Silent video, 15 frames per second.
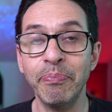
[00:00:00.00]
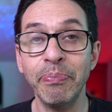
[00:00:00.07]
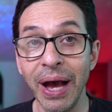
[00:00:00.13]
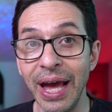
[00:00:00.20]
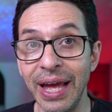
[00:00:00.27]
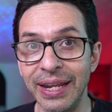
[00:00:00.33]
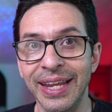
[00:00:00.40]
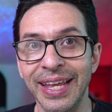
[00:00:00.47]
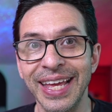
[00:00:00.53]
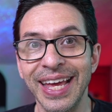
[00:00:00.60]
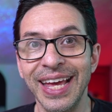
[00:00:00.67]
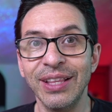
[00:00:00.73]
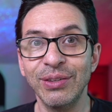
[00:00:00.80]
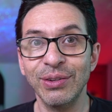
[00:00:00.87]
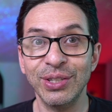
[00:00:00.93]
But
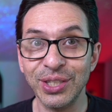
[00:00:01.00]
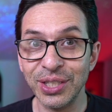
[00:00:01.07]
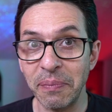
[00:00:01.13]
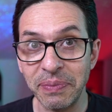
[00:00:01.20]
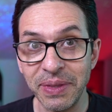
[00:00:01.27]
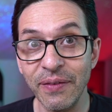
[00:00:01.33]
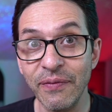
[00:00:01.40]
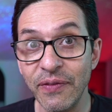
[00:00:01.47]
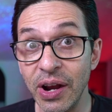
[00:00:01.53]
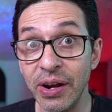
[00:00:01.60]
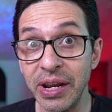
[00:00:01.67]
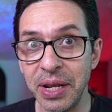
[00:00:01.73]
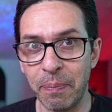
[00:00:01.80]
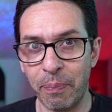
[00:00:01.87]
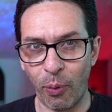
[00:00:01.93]
there's something
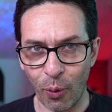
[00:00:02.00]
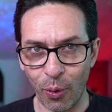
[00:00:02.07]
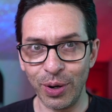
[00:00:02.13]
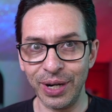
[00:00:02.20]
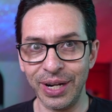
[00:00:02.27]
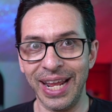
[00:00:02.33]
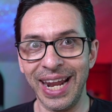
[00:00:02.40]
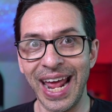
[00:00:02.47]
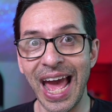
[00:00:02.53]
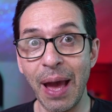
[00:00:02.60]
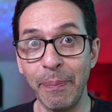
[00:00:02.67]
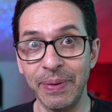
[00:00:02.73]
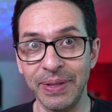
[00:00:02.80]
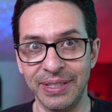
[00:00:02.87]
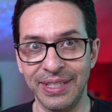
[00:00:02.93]
very important that
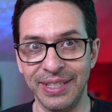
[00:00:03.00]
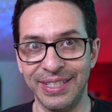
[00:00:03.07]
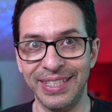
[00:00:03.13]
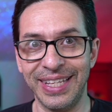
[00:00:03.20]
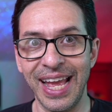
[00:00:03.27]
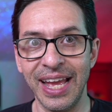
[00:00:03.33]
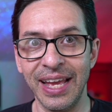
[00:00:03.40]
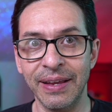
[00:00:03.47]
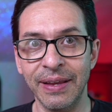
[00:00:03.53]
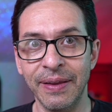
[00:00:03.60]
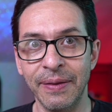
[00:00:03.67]
happens this day,